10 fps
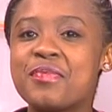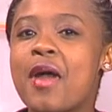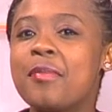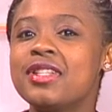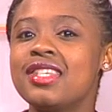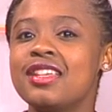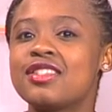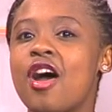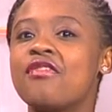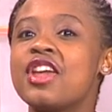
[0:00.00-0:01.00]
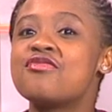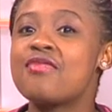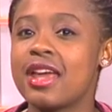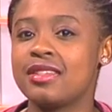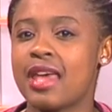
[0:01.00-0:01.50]
The properties of a
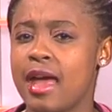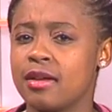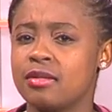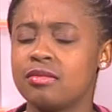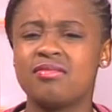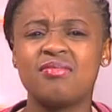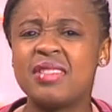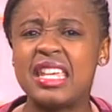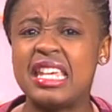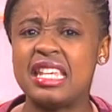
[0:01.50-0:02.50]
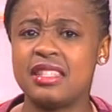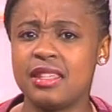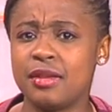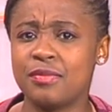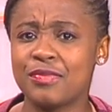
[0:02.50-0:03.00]
rectangle.
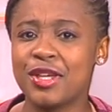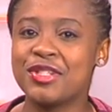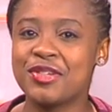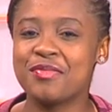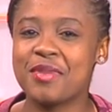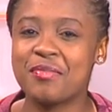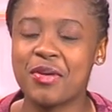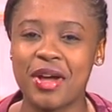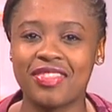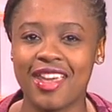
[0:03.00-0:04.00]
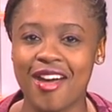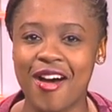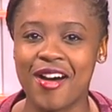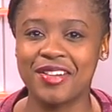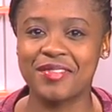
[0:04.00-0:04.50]
Easy. Do you remember what they are?